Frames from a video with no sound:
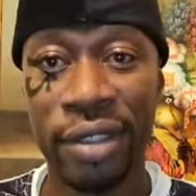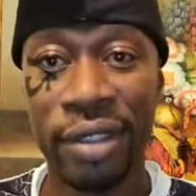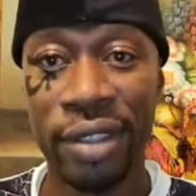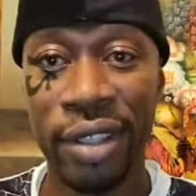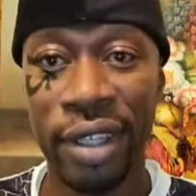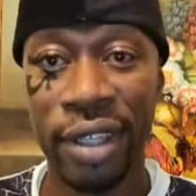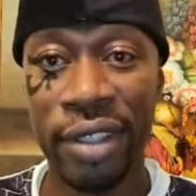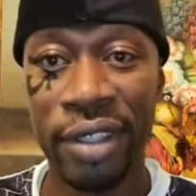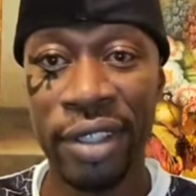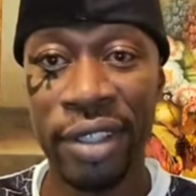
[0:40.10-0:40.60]

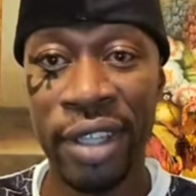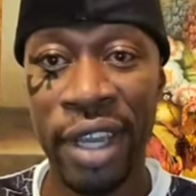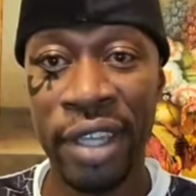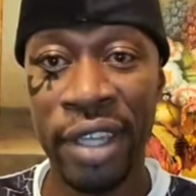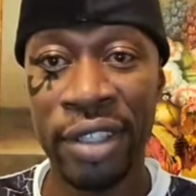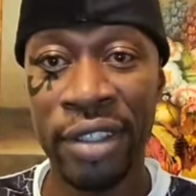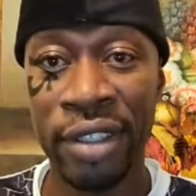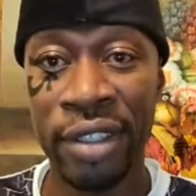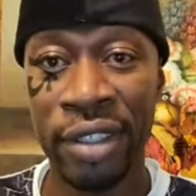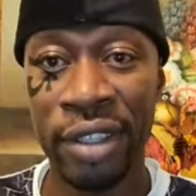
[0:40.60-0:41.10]
done today,
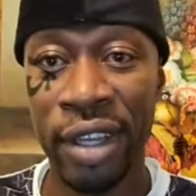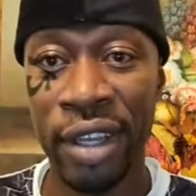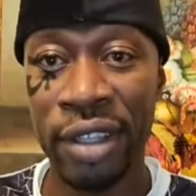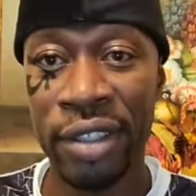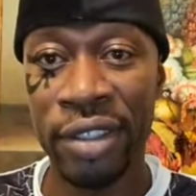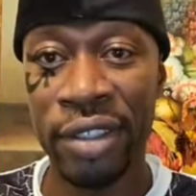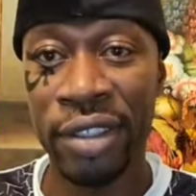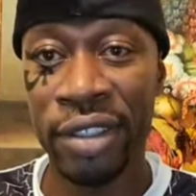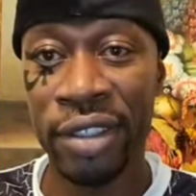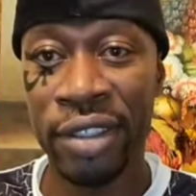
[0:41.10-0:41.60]
another
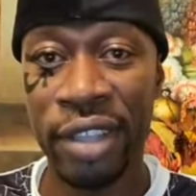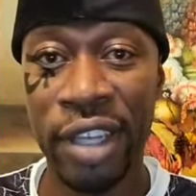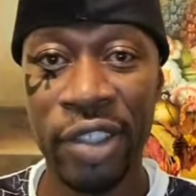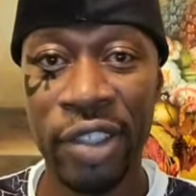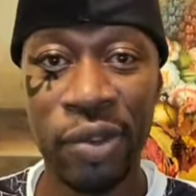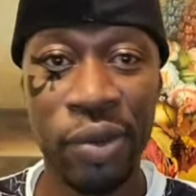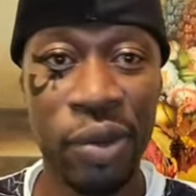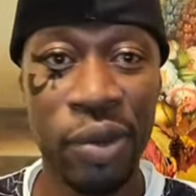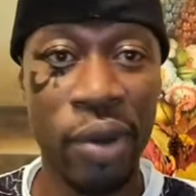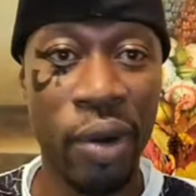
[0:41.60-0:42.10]

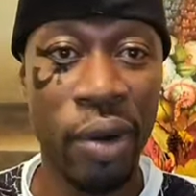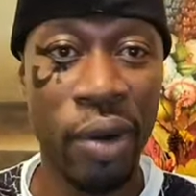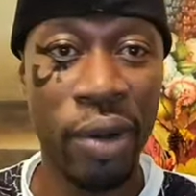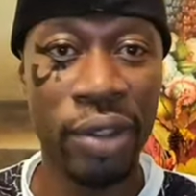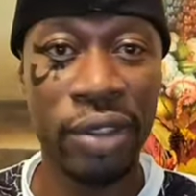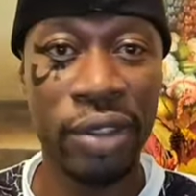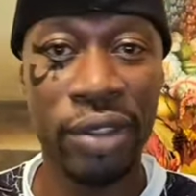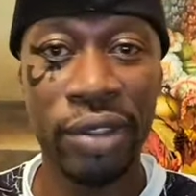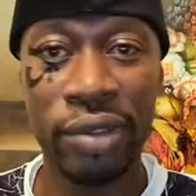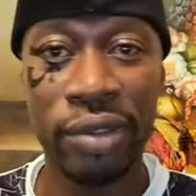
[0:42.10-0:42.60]
successful
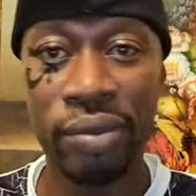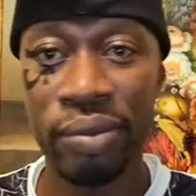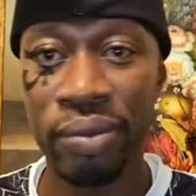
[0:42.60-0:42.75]
course.